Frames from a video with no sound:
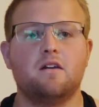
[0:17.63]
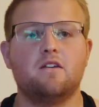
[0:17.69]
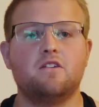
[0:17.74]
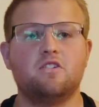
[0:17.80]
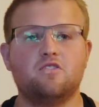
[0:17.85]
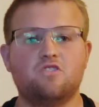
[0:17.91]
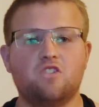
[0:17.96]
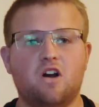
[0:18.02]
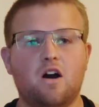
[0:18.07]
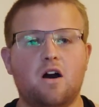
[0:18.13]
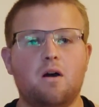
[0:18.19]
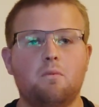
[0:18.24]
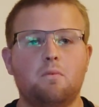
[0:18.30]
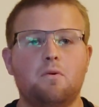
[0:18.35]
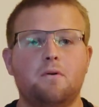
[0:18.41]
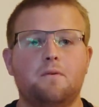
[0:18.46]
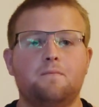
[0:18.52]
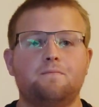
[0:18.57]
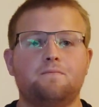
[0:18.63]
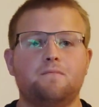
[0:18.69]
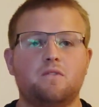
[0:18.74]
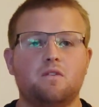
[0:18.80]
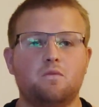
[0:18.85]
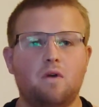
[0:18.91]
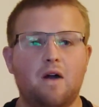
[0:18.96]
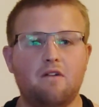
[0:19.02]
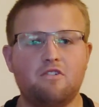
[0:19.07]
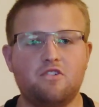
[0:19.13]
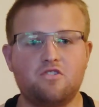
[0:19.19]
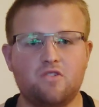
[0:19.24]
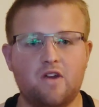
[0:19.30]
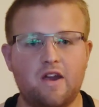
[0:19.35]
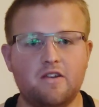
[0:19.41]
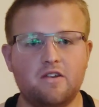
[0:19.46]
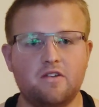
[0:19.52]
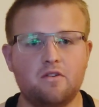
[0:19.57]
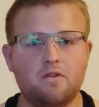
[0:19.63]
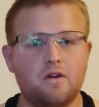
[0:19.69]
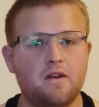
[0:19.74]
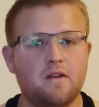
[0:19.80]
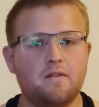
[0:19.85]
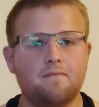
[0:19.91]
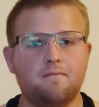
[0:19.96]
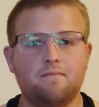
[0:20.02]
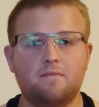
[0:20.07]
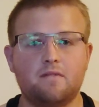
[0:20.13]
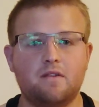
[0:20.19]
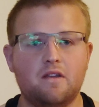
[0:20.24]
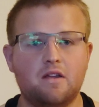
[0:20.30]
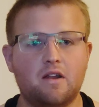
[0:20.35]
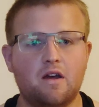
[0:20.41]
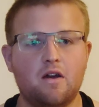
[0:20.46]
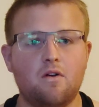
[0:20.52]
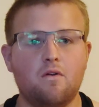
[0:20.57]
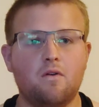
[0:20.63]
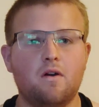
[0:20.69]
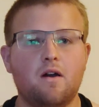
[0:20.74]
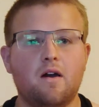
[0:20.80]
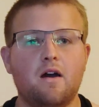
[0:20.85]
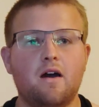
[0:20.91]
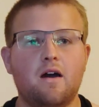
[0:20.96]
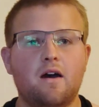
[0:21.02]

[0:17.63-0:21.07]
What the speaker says: your job, whatever trade you're doing, you know,